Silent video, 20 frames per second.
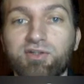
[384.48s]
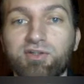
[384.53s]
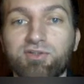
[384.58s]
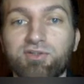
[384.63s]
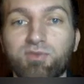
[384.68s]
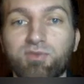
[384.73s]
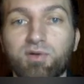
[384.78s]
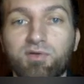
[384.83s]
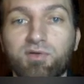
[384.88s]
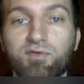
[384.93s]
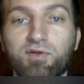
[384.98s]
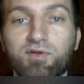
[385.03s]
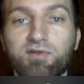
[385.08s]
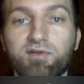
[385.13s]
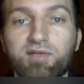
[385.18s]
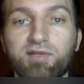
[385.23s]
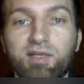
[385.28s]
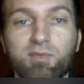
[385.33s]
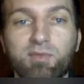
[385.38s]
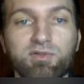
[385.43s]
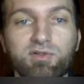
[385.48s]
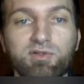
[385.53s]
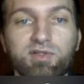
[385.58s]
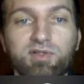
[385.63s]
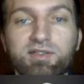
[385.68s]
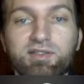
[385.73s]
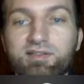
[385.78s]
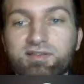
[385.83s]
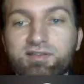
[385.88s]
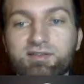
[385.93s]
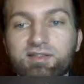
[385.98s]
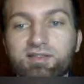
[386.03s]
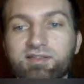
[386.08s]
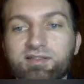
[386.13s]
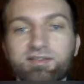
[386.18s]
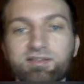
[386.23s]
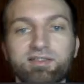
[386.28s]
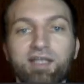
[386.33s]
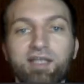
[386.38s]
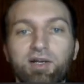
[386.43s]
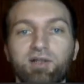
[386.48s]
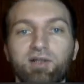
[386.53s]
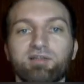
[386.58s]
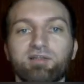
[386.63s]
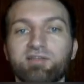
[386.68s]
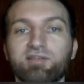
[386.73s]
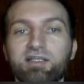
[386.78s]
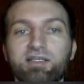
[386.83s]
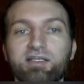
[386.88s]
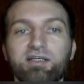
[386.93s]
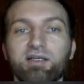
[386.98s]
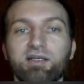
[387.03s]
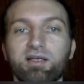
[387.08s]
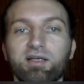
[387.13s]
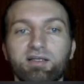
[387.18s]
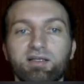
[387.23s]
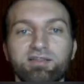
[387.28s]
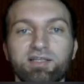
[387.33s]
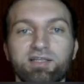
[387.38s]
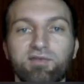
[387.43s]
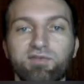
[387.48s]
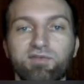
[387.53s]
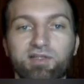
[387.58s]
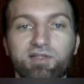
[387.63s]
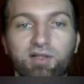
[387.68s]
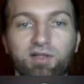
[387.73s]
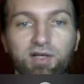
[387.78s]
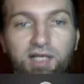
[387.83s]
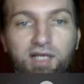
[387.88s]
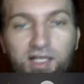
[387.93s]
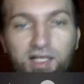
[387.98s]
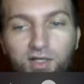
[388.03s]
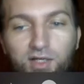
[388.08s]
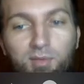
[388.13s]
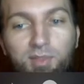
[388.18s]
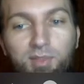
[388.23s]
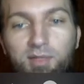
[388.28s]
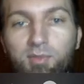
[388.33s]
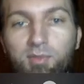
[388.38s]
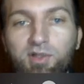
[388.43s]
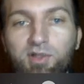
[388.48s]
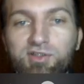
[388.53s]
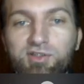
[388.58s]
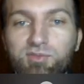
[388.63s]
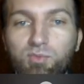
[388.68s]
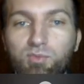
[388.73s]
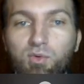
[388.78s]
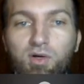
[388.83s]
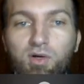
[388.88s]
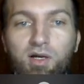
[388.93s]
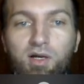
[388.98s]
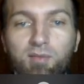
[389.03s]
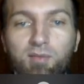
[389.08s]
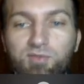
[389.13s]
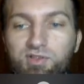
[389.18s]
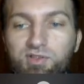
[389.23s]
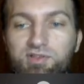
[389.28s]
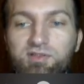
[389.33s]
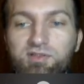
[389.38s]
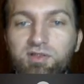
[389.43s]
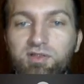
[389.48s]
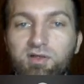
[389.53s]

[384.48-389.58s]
square foot in Tampa. So this is guaranteed 1,700. It could be much more. I'm just